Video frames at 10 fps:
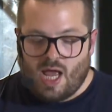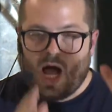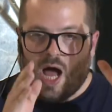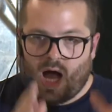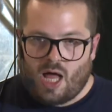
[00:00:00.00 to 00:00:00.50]

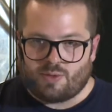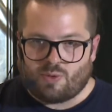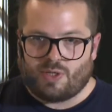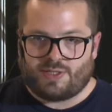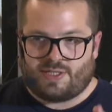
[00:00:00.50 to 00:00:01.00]

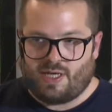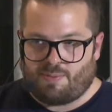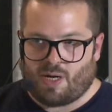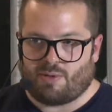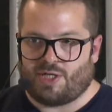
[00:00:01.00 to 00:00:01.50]
hardware
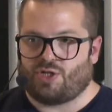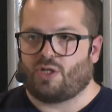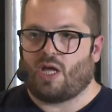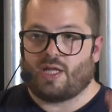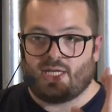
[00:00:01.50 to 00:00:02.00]

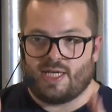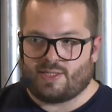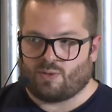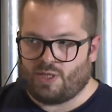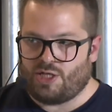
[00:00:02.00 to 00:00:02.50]
separation and
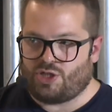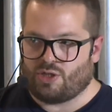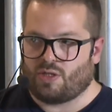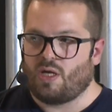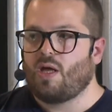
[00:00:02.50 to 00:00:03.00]
isolation